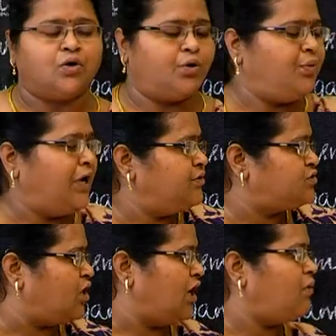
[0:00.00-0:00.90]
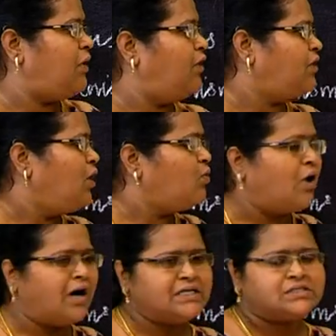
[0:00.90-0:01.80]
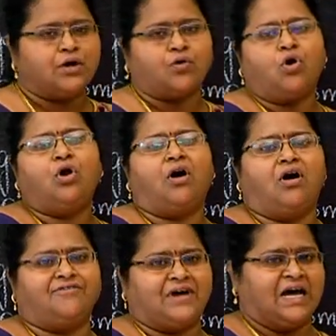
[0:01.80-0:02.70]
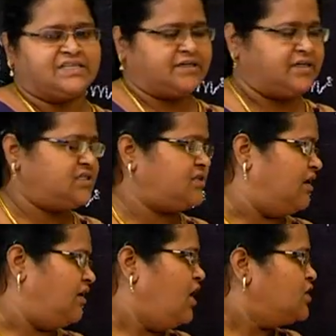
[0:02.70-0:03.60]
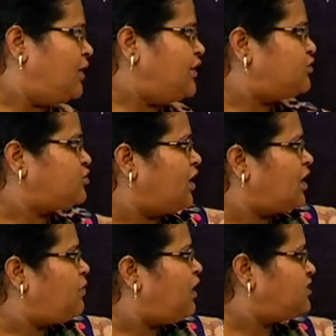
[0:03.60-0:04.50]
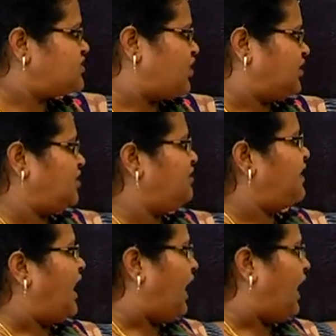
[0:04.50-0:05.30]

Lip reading: So when you talk about what is the role of arteries here, when you talk about the structure of the